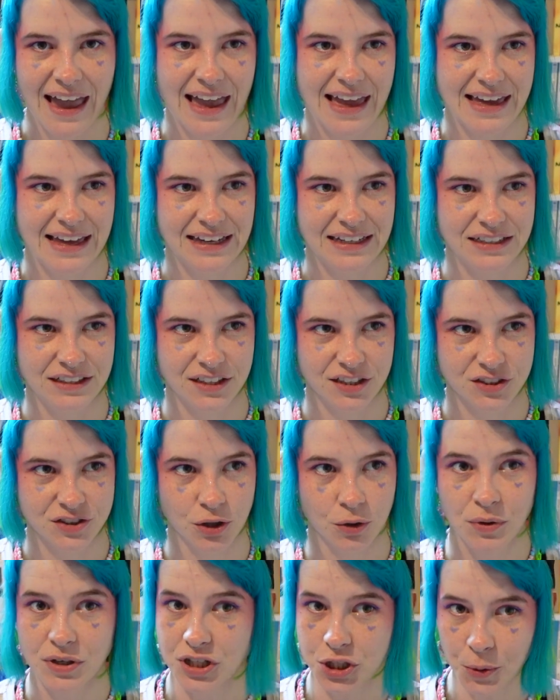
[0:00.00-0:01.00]
And
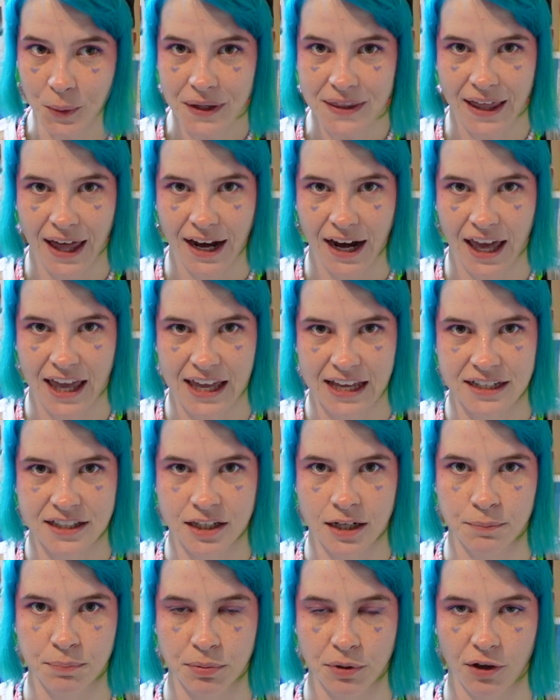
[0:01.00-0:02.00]
so in doing that, I ended
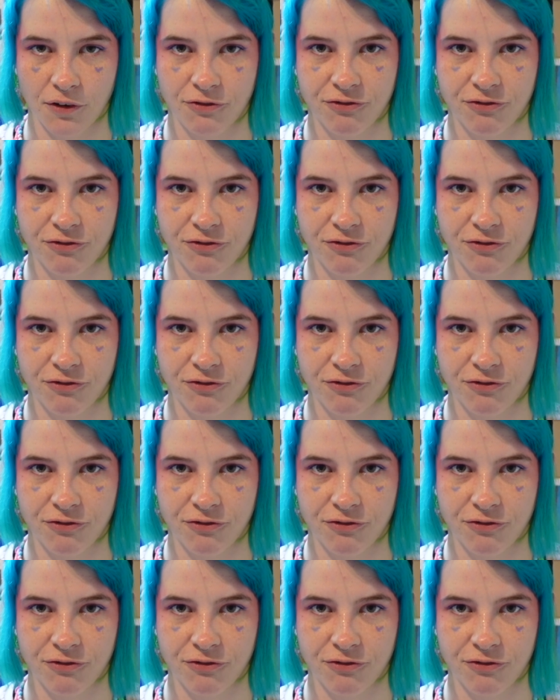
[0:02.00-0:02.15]
up